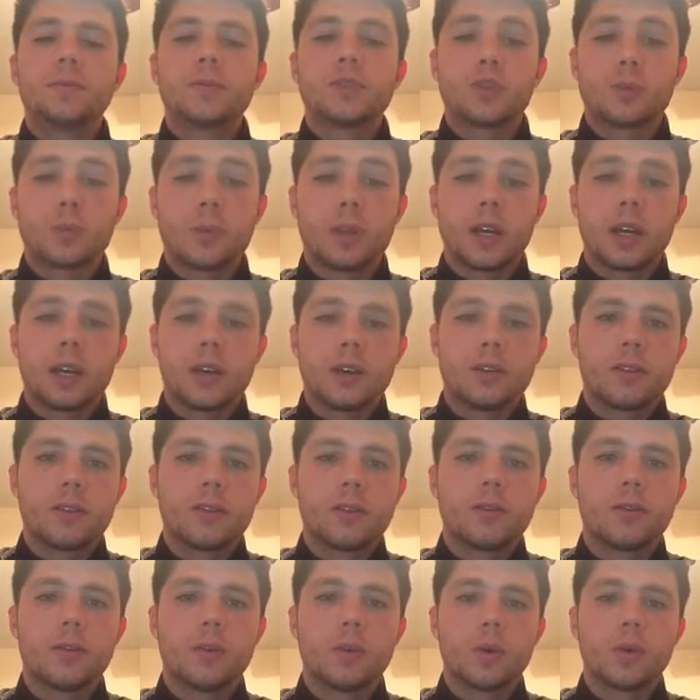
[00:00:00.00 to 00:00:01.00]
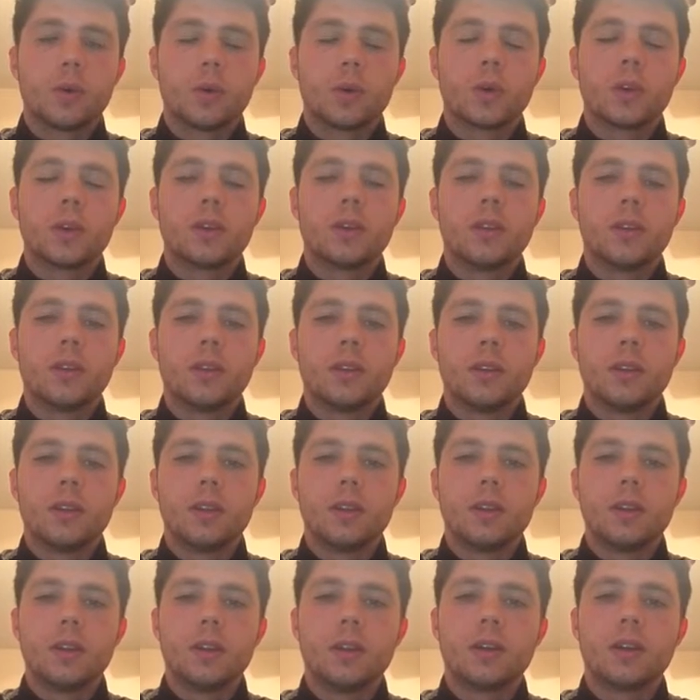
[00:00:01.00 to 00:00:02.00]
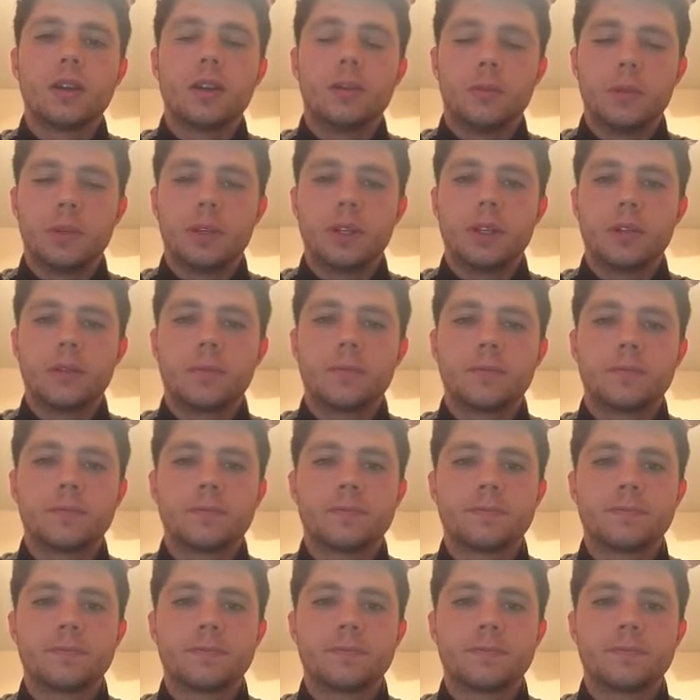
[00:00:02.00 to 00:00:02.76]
supplier for the company.